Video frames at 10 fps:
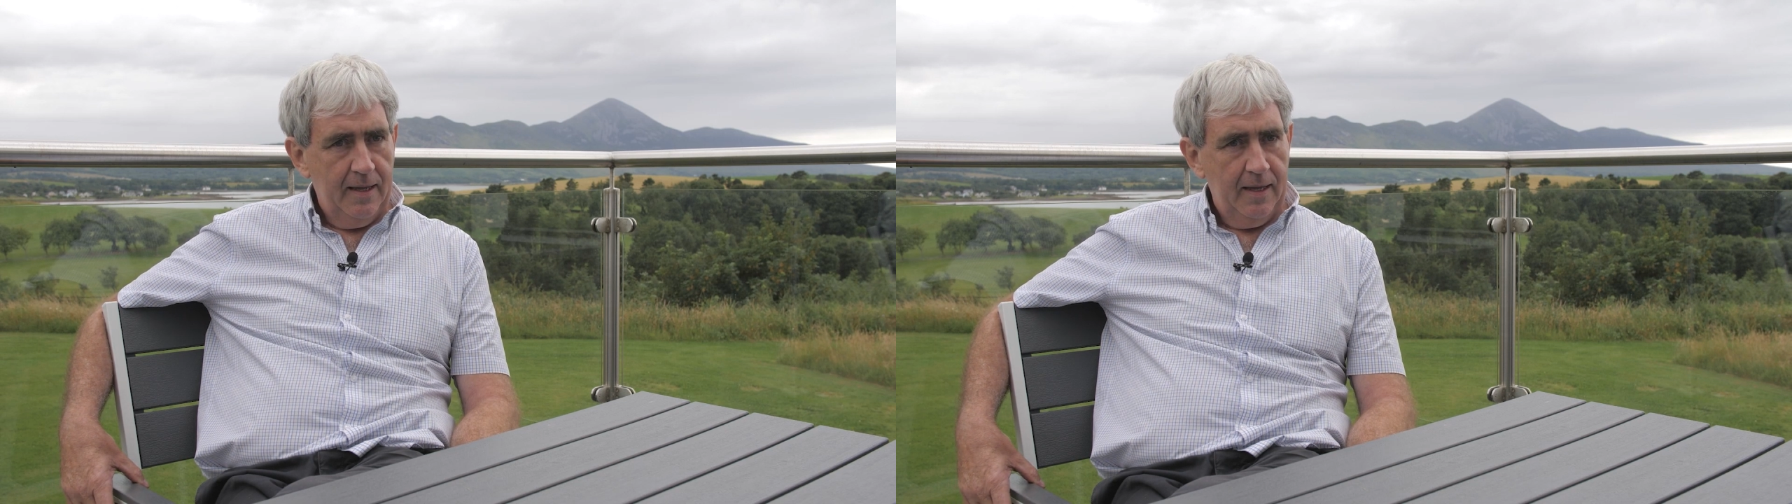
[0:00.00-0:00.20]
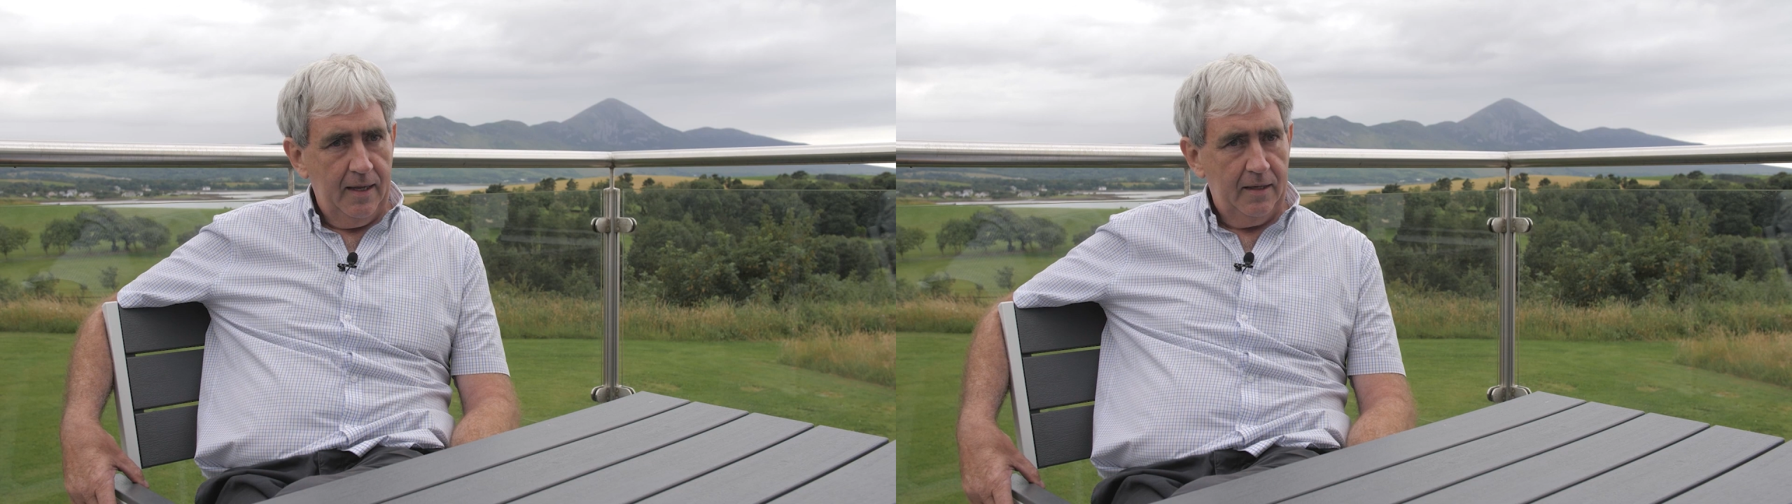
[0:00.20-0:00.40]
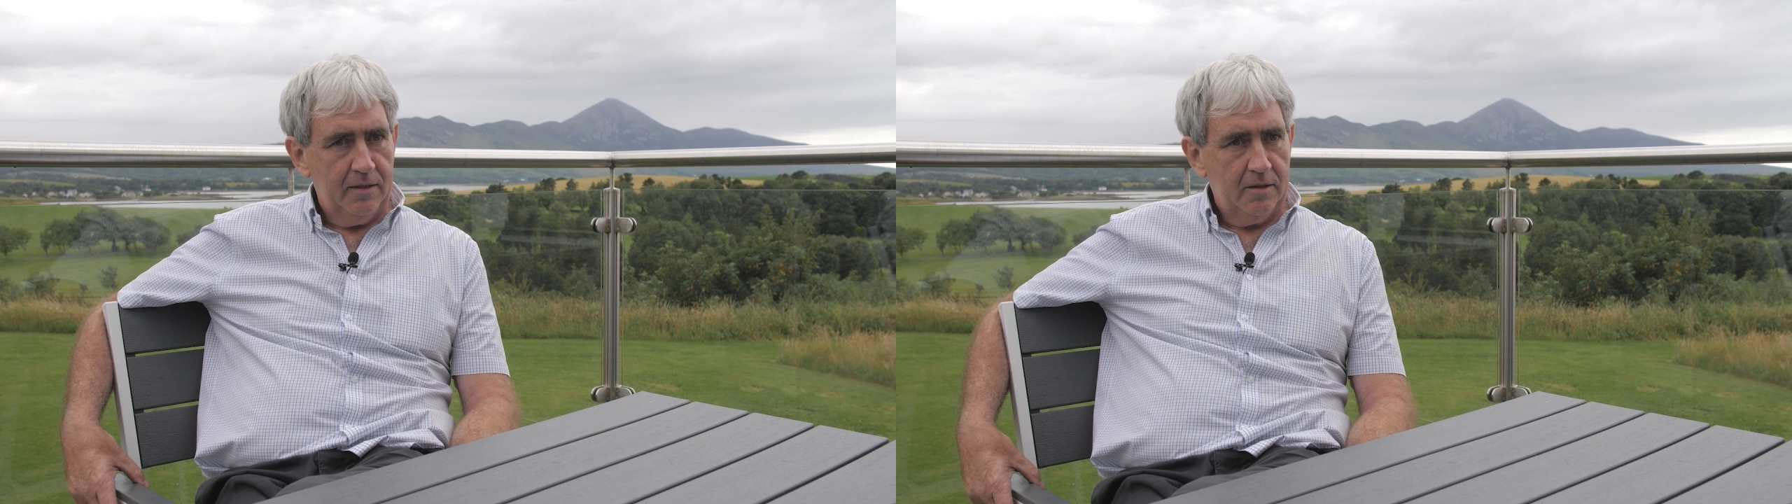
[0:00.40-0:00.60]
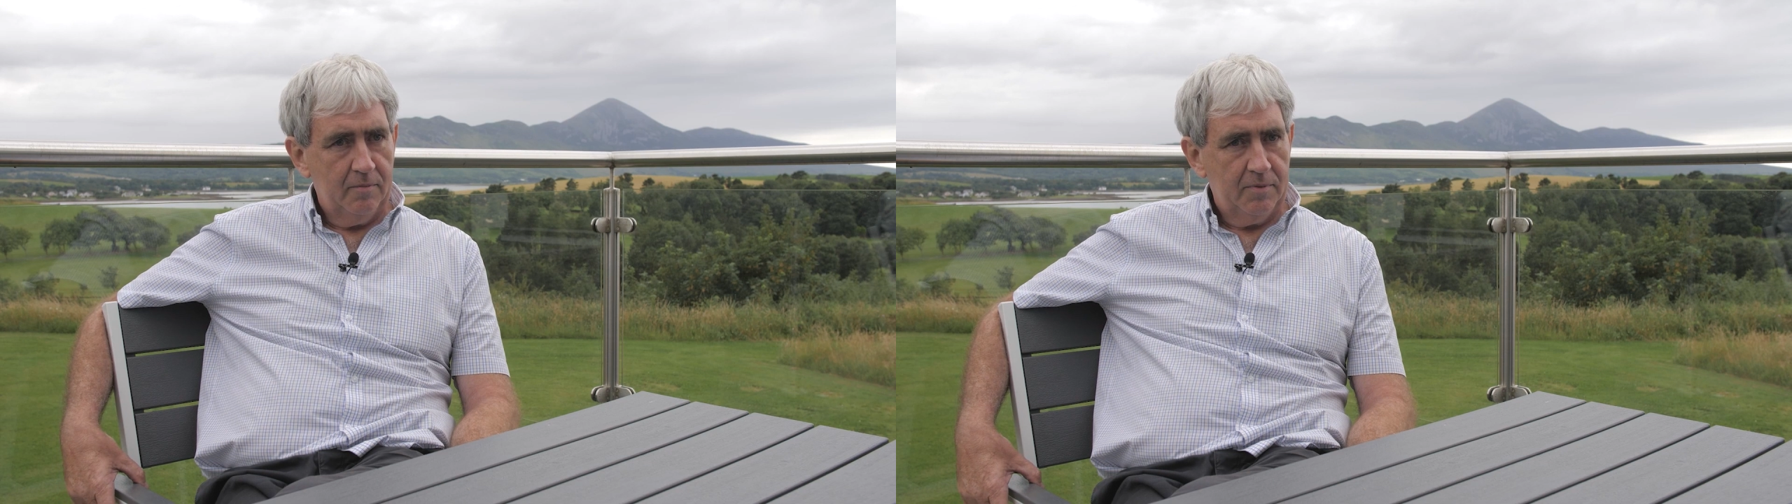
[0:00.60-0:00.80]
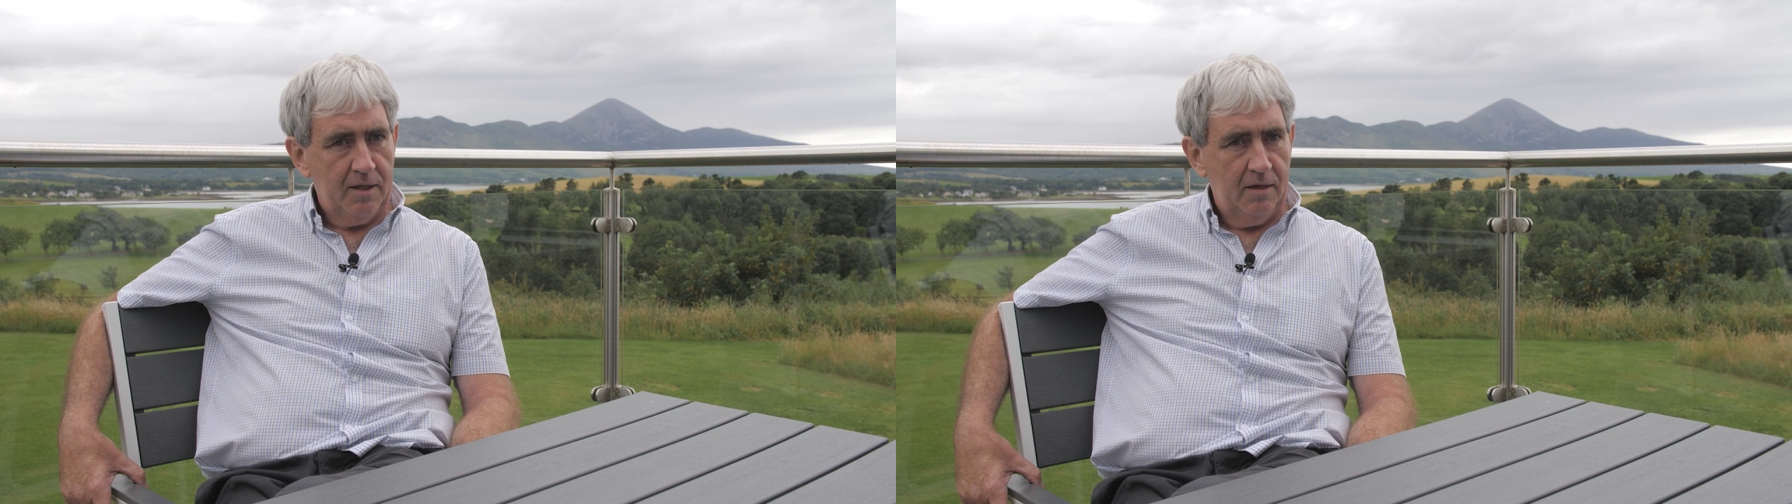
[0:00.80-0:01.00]
And
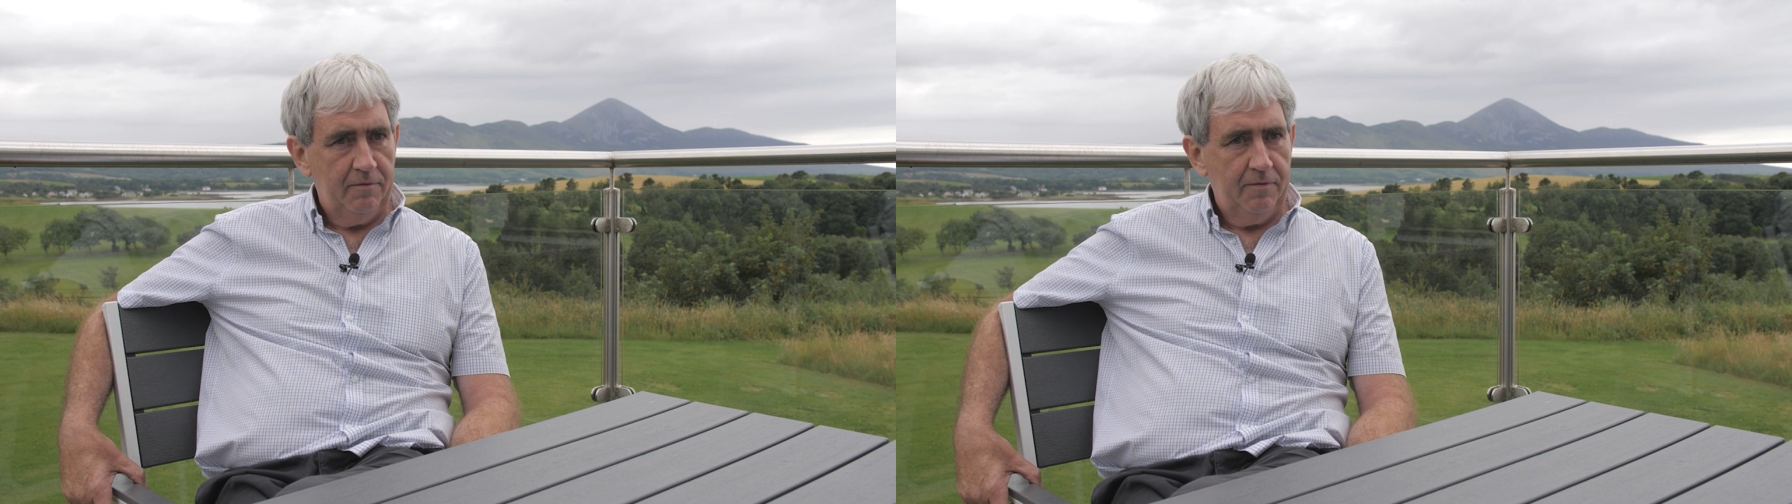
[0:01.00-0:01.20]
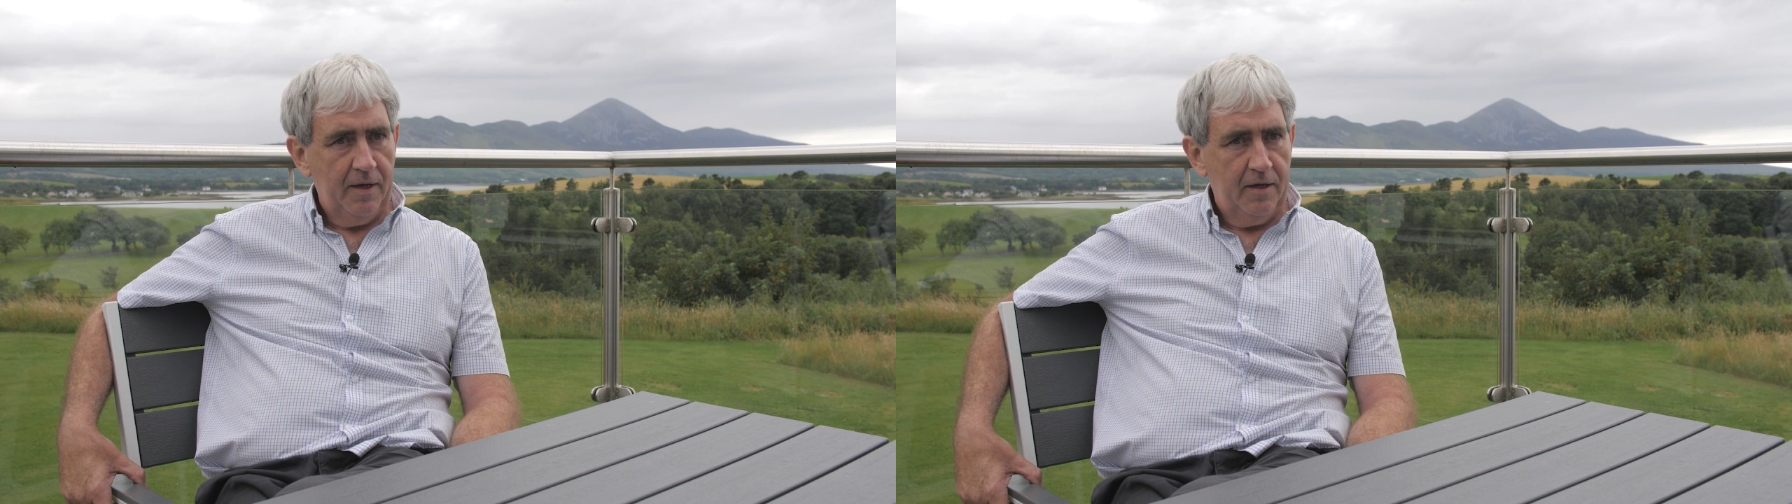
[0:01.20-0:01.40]
himself